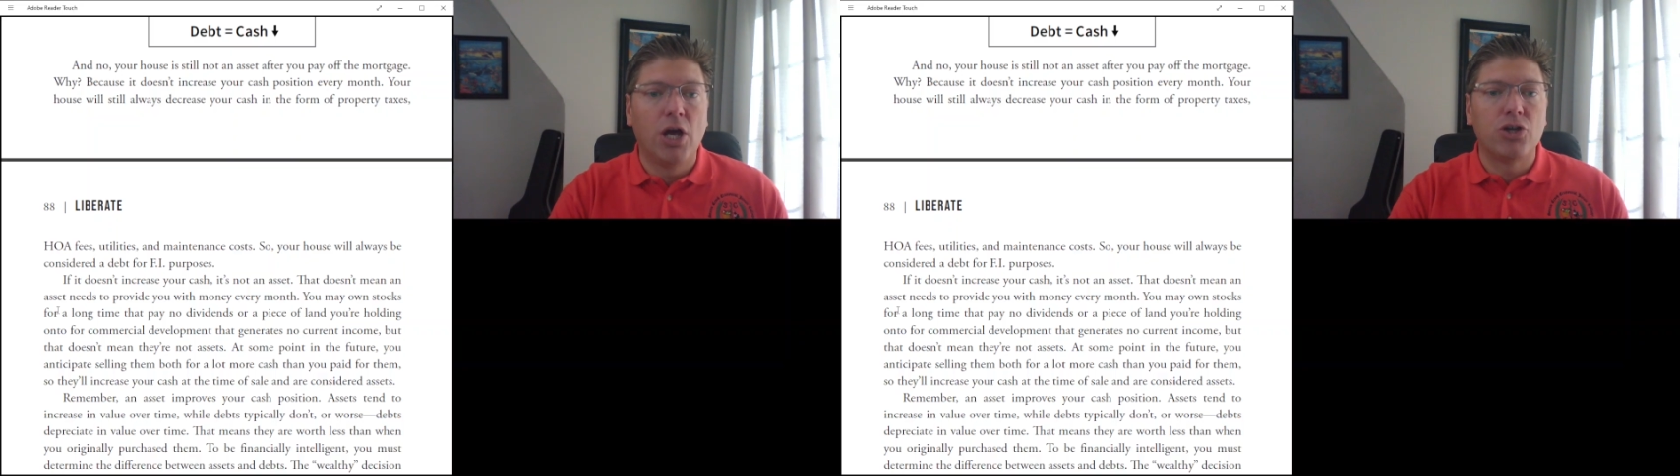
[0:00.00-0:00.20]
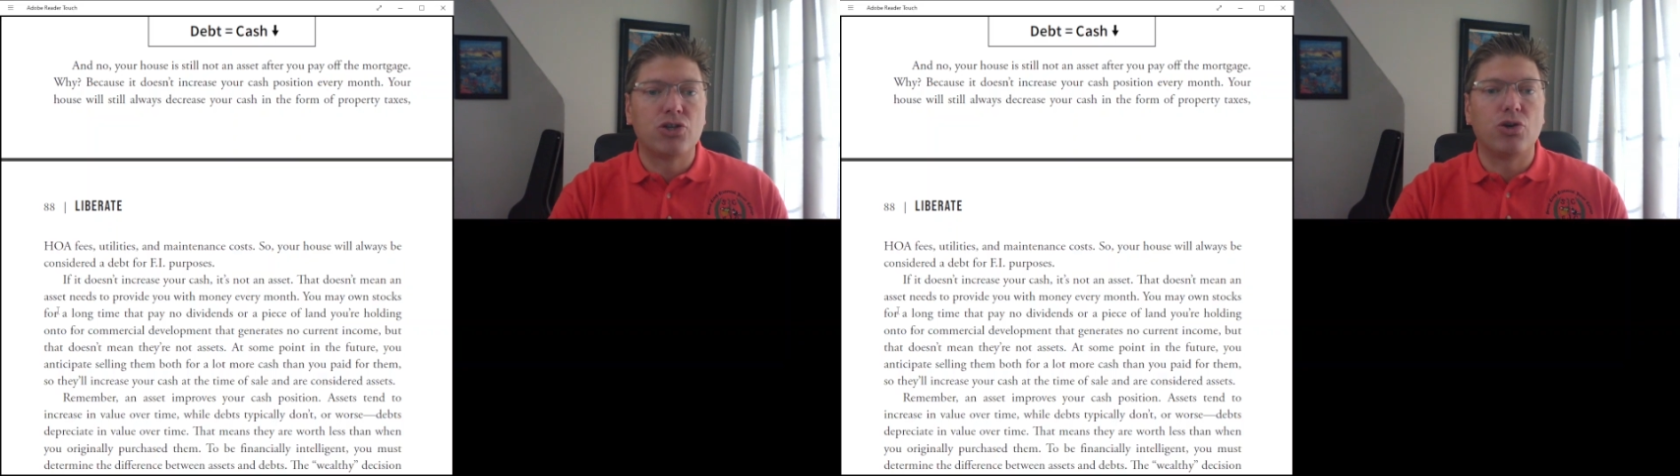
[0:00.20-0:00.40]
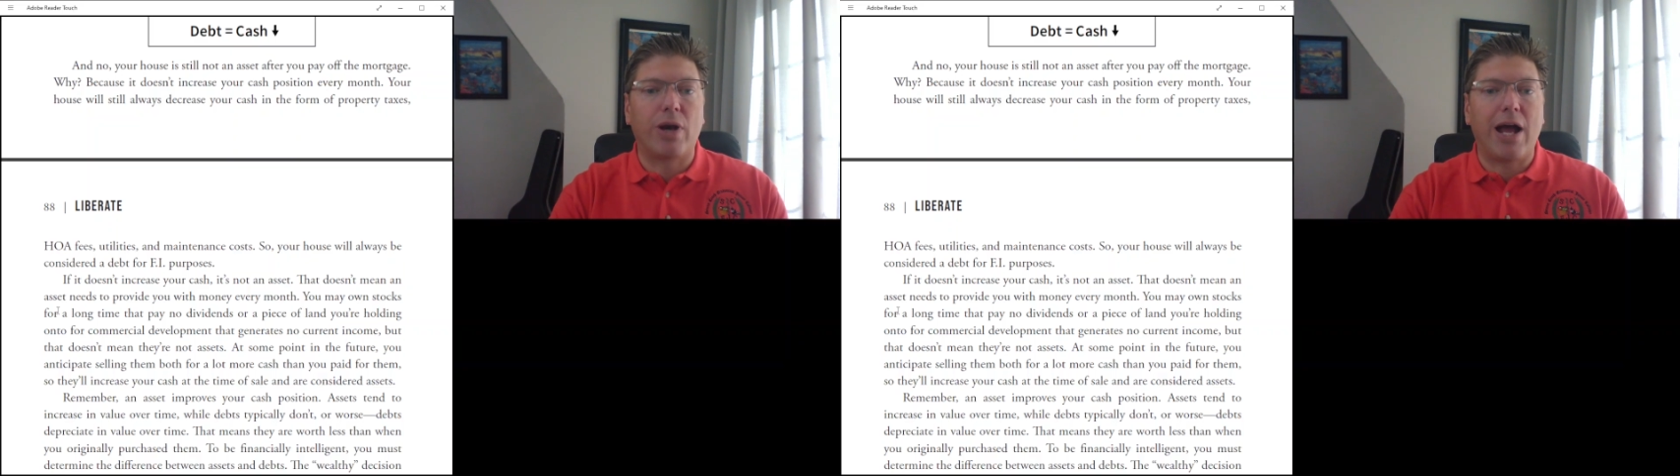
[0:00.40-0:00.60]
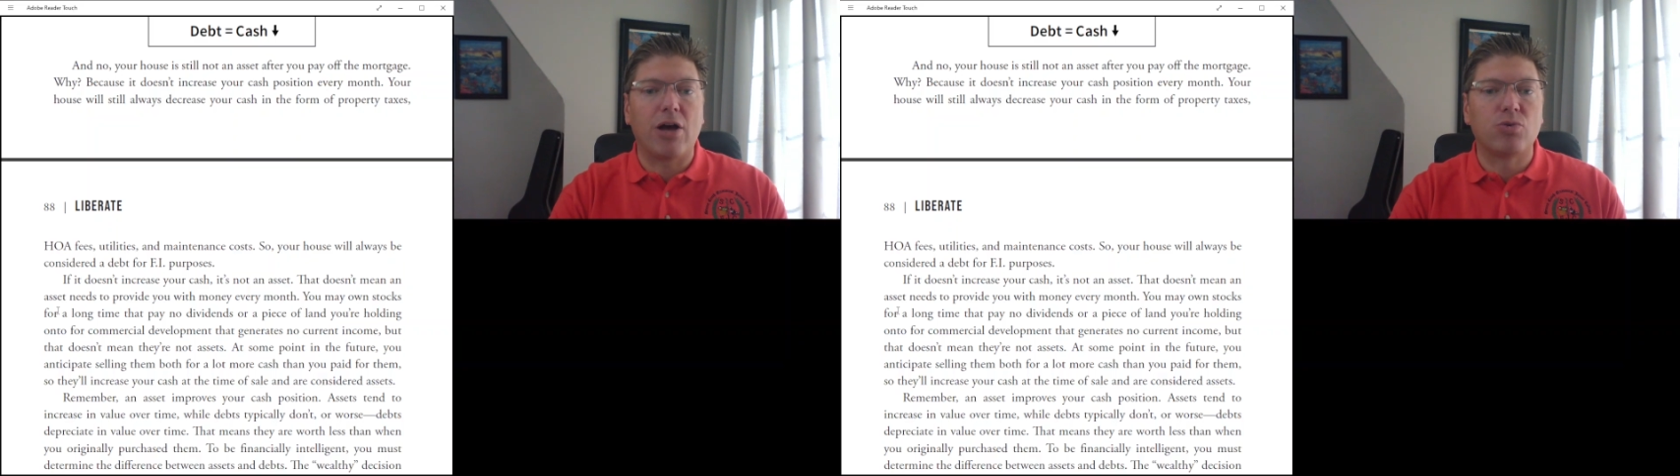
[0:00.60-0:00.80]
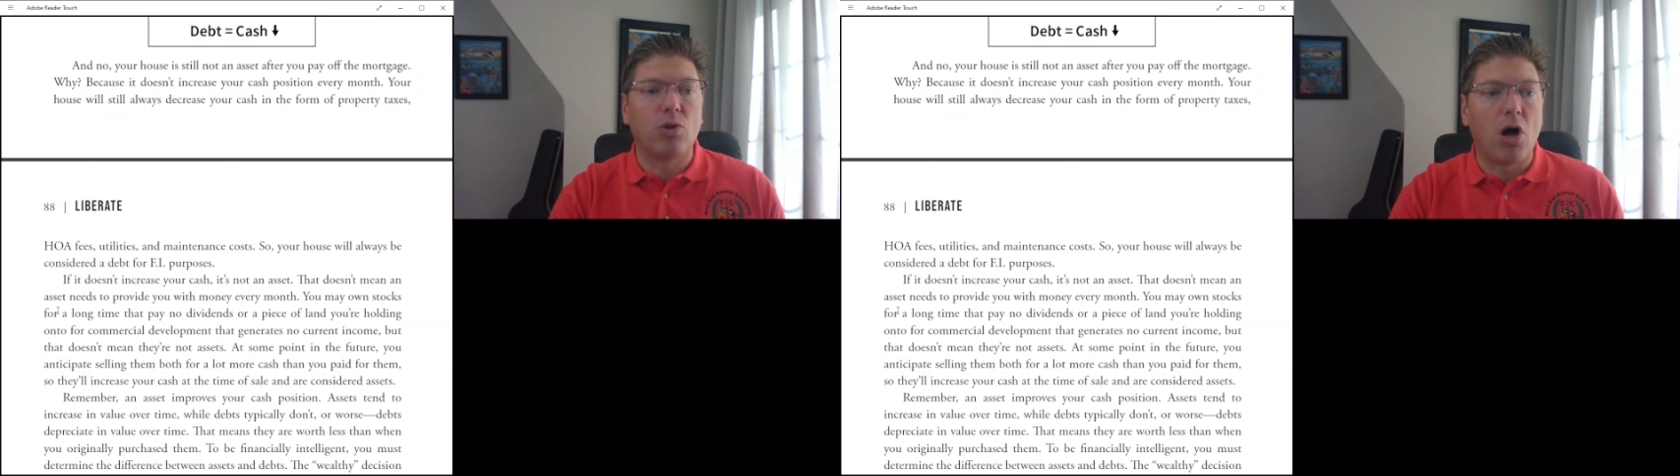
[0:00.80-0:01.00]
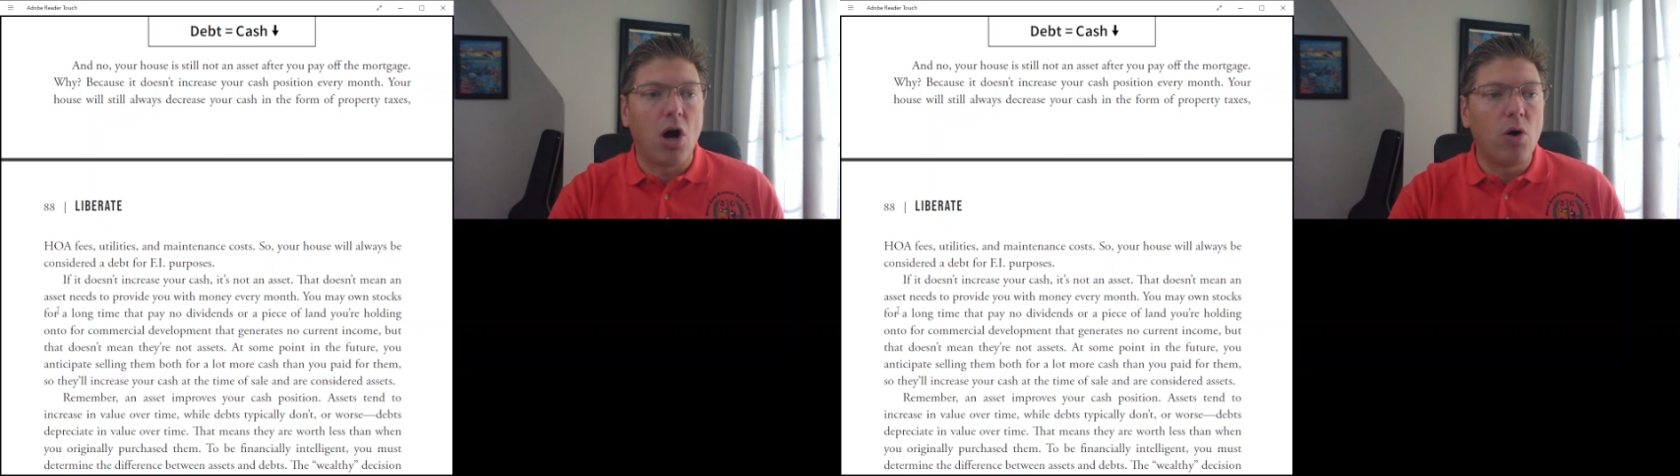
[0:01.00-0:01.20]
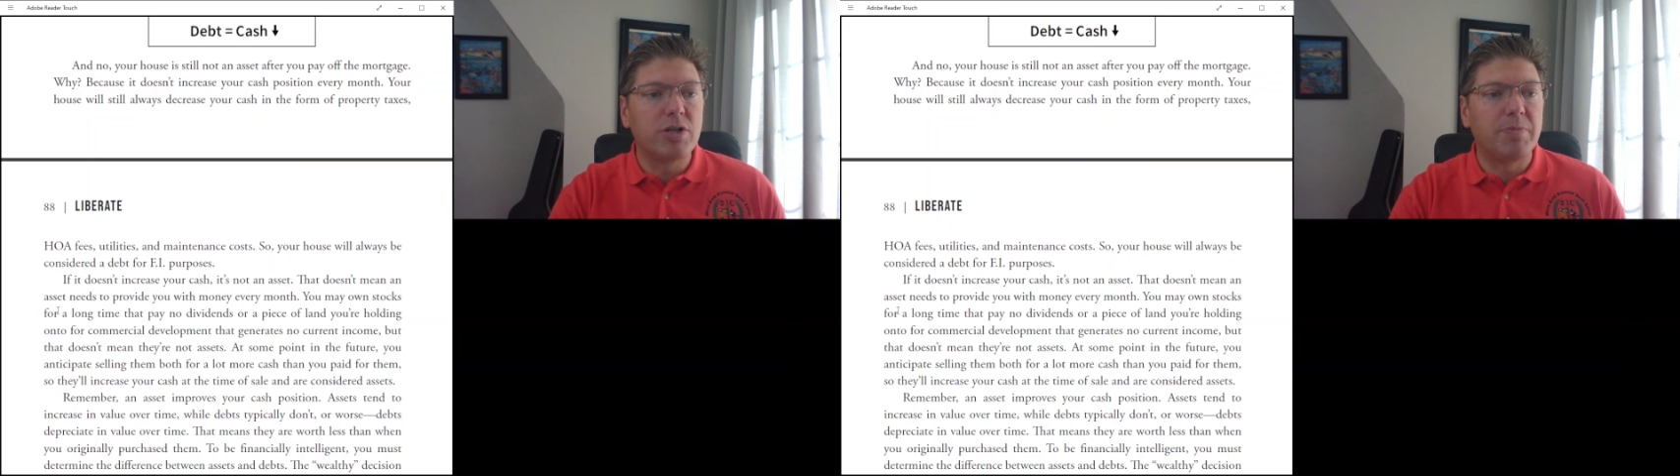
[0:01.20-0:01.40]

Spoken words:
So your house will always